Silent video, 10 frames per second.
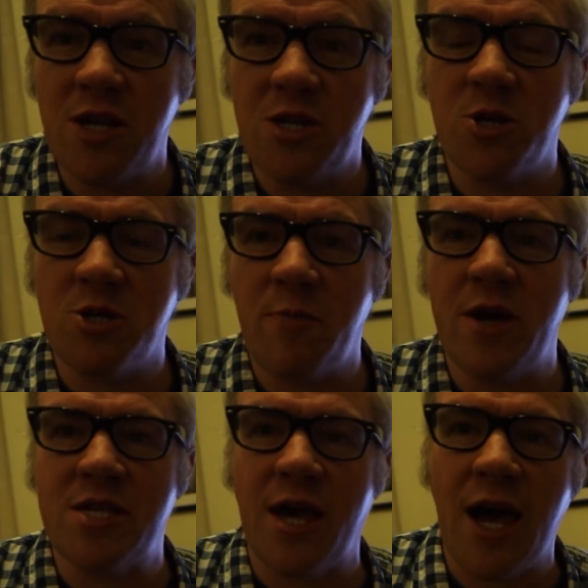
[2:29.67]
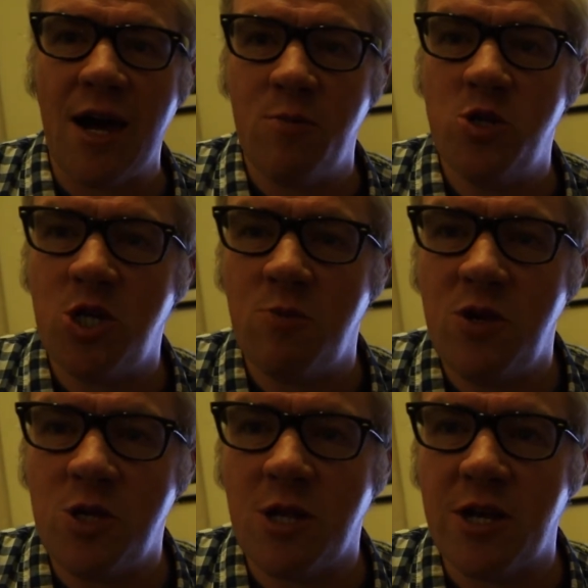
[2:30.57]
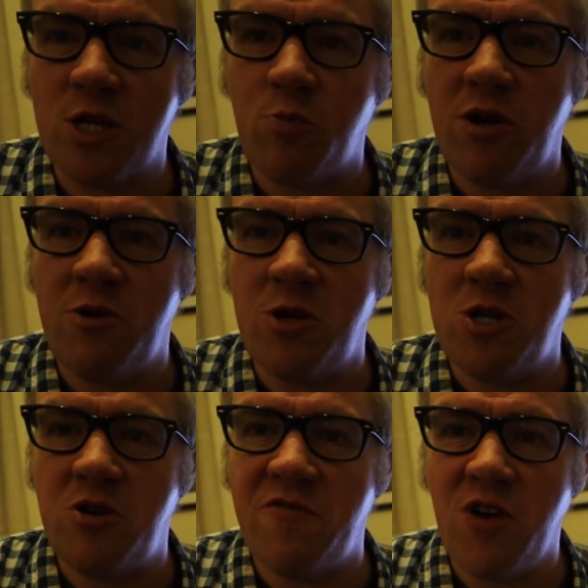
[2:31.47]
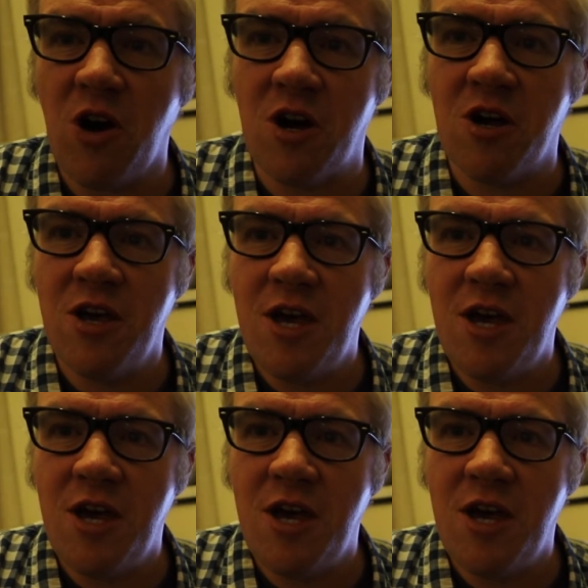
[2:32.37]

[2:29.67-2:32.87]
And it doesn't matter how much musical experience you've got,